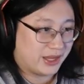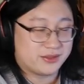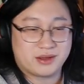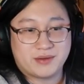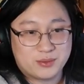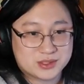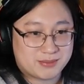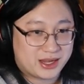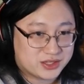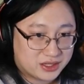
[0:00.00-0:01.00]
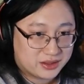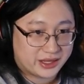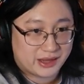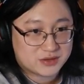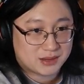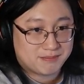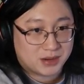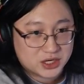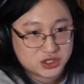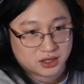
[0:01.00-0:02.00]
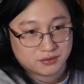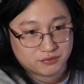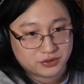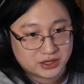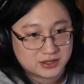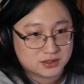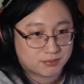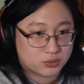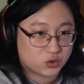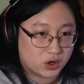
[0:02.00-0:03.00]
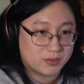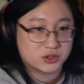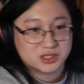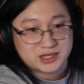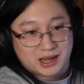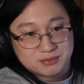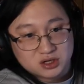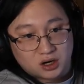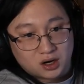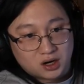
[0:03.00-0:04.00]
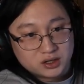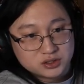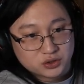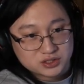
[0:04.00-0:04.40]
yeah, the event was amazing. They gave us a bunch of these promo stamped cards.